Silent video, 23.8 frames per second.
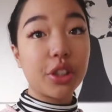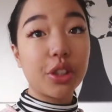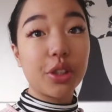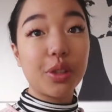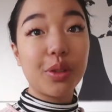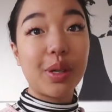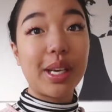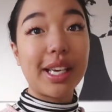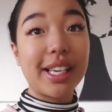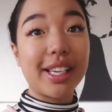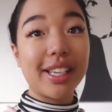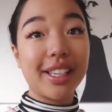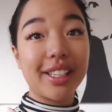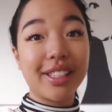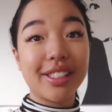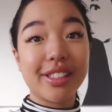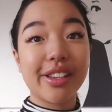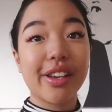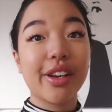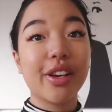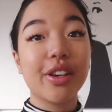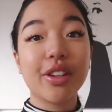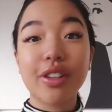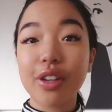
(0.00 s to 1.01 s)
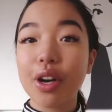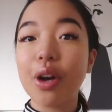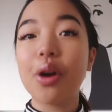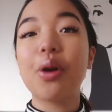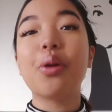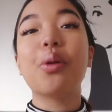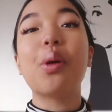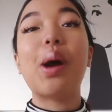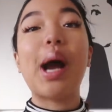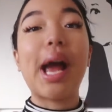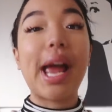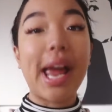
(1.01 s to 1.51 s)
do is
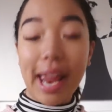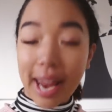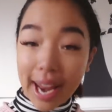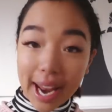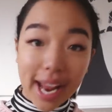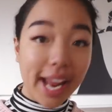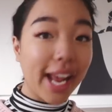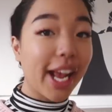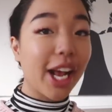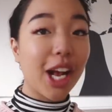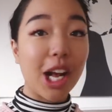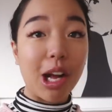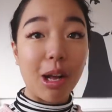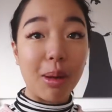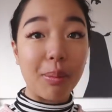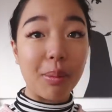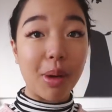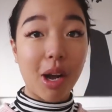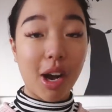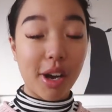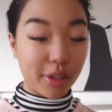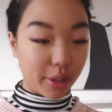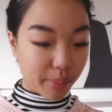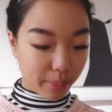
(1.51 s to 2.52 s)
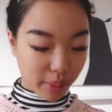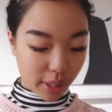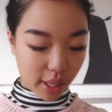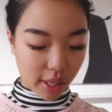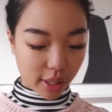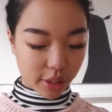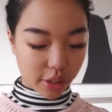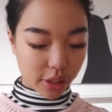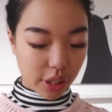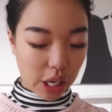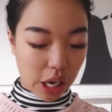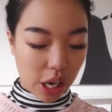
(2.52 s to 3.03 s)
go ham on the
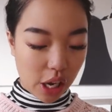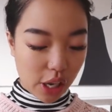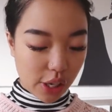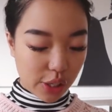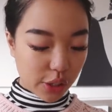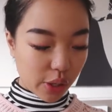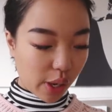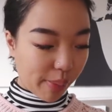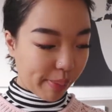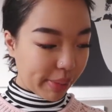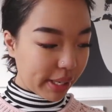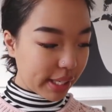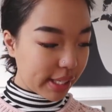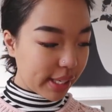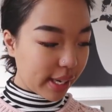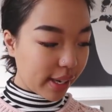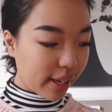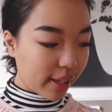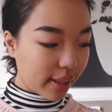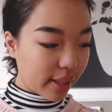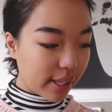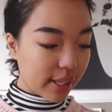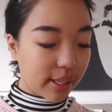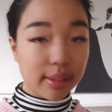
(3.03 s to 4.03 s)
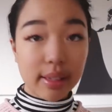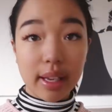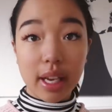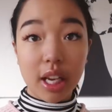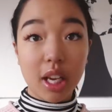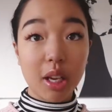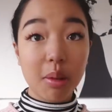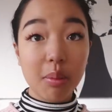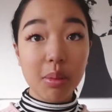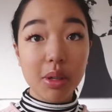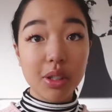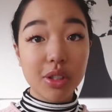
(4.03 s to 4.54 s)
blush. So I'm gonna take the
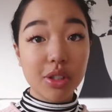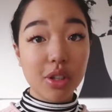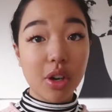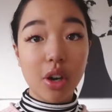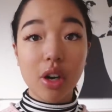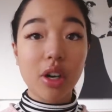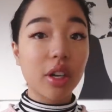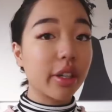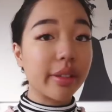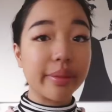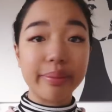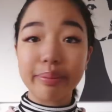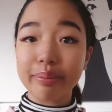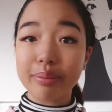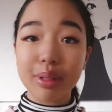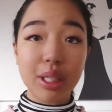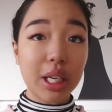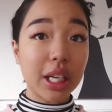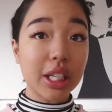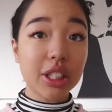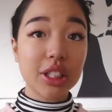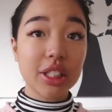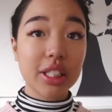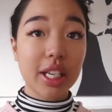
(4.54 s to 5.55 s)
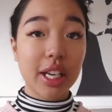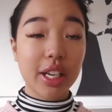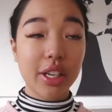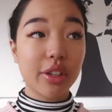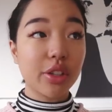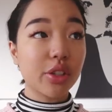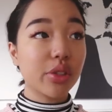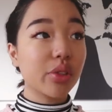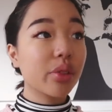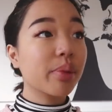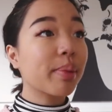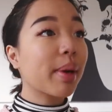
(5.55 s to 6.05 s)
same Tarte blush that I
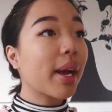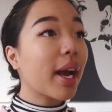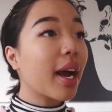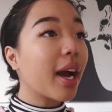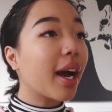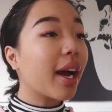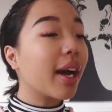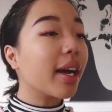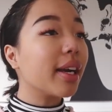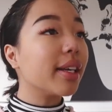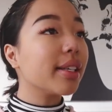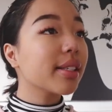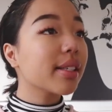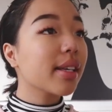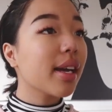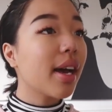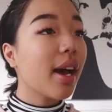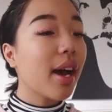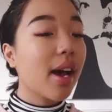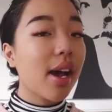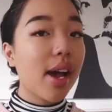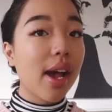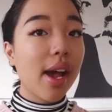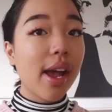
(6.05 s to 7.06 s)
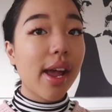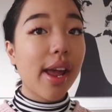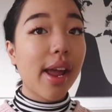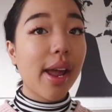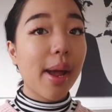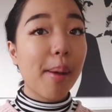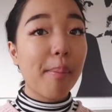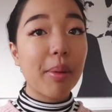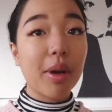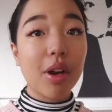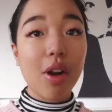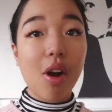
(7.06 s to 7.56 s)
use for my eyes,
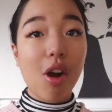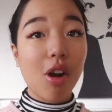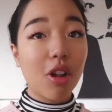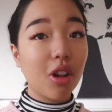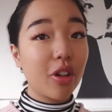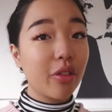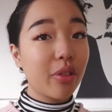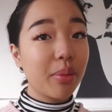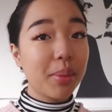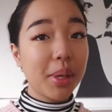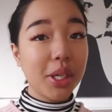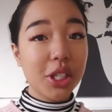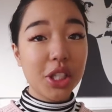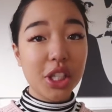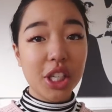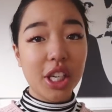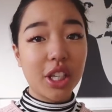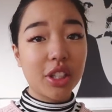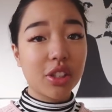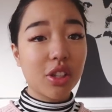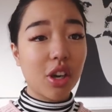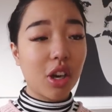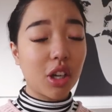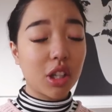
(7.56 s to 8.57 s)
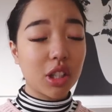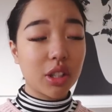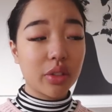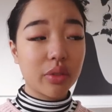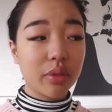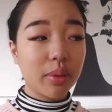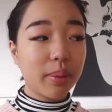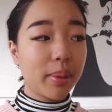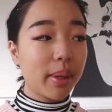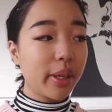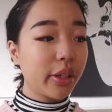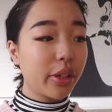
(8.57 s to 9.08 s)
and put it all over my cheeks, all
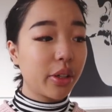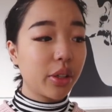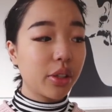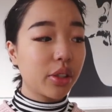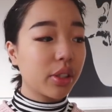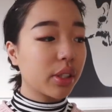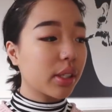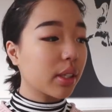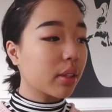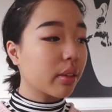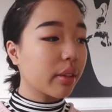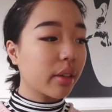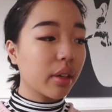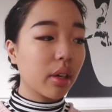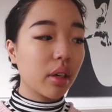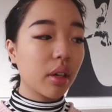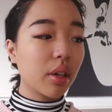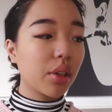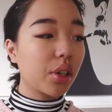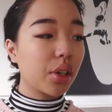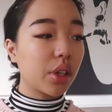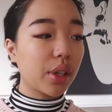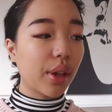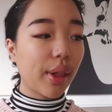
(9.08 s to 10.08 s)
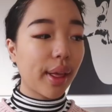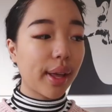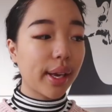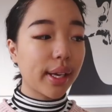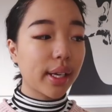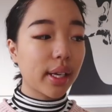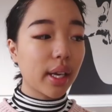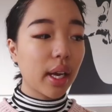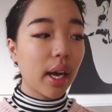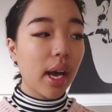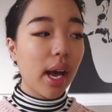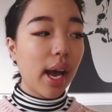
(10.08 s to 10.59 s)
over my nose. Literally look
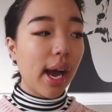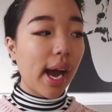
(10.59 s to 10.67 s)
like